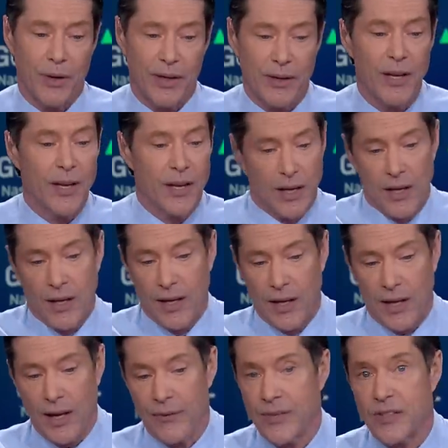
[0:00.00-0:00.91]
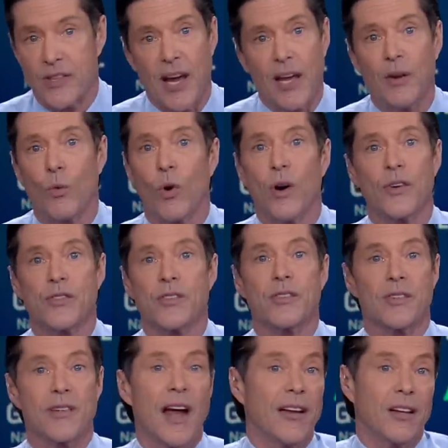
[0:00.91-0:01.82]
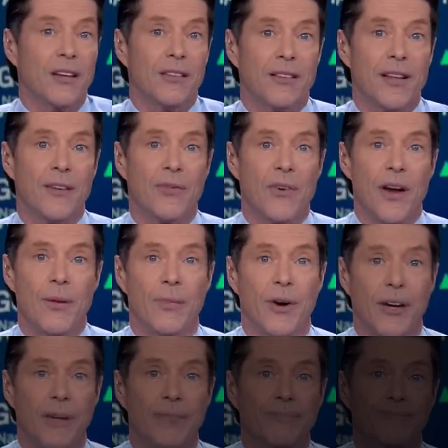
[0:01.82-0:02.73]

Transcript: But if it's getting worse, it's not a good thing for anybody.